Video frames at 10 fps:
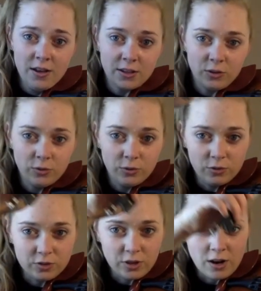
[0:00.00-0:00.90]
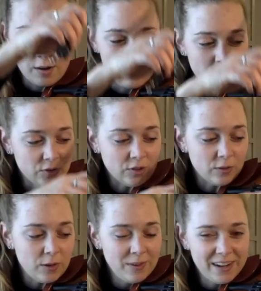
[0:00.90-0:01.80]
huge arm motion.
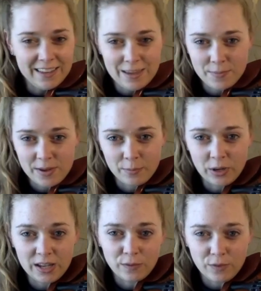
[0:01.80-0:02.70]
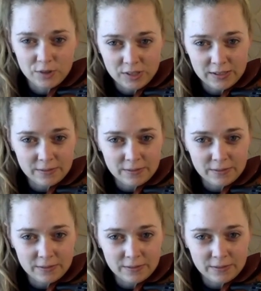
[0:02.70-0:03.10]
We want to keep it pretty efficient